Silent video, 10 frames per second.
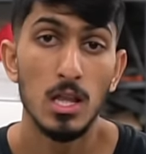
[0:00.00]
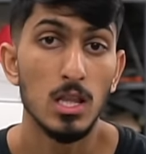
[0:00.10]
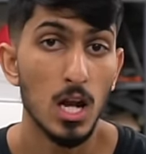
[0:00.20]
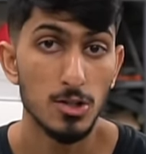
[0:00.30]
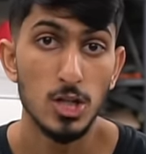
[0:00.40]
a
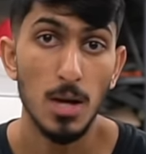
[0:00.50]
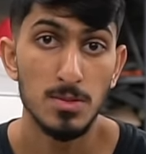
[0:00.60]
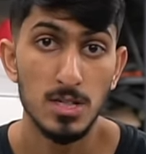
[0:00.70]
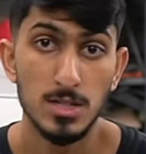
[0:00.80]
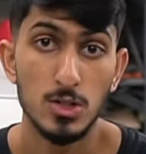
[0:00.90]
lot of
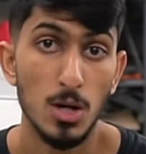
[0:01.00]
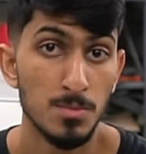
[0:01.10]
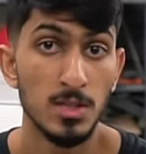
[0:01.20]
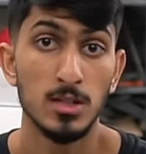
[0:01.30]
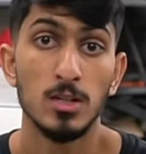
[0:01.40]
shops just jump
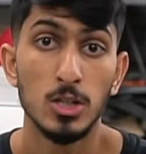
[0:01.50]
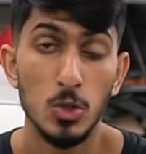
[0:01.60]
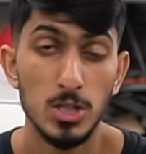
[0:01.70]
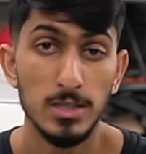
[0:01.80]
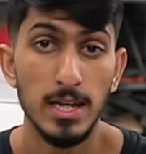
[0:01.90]
to the
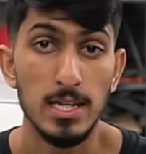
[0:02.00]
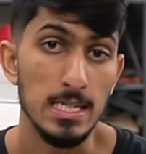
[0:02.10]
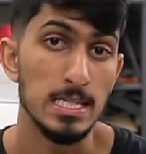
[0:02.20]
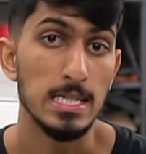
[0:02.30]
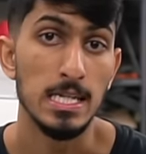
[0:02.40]
conclusion that it
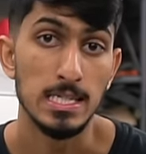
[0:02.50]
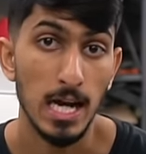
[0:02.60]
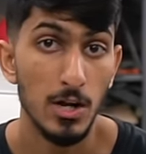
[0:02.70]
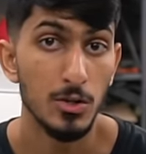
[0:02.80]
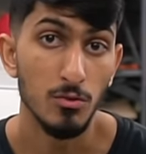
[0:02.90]
needs an
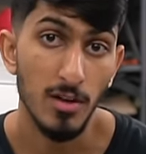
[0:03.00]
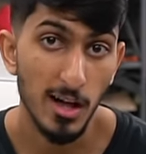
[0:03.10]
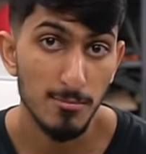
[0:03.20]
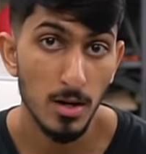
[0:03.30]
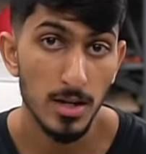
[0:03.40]
entire new
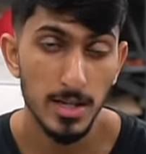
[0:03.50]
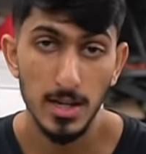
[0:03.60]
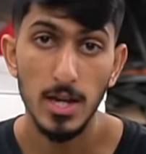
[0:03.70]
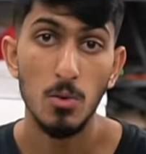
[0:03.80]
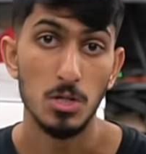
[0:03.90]
valve body,
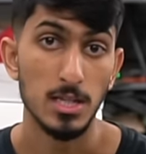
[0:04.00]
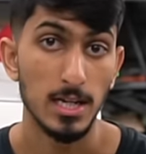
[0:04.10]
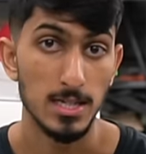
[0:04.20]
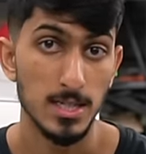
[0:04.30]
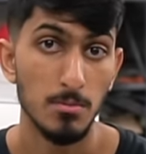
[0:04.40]
which
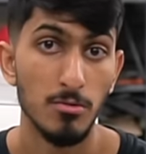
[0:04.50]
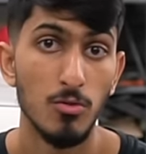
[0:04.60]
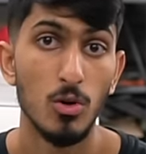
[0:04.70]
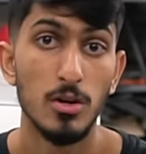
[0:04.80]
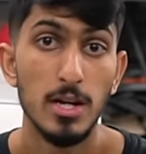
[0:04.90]
like I said
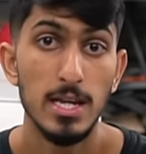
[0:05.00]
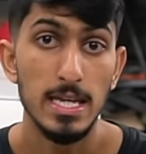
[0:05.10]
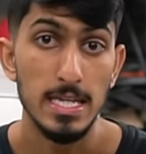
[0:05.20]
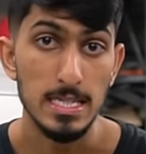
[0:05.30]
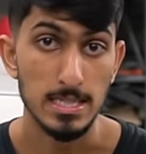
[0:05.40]
before,
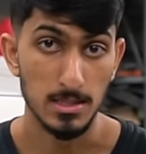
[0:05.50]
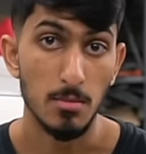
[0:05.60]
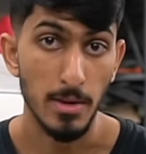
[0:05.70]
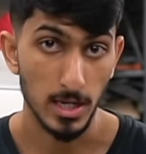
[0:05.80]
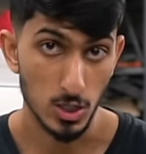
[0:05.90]
is
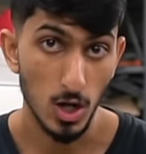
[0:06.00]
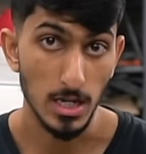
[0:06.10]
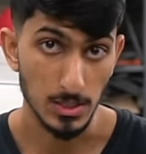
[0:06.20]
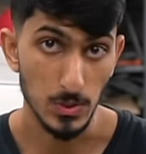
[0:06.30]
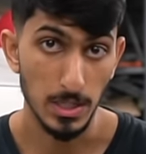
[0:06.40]
the
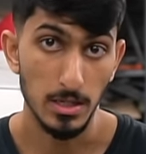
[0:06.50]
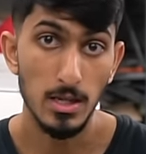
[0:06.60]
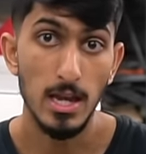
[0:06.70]
mechatronics unit,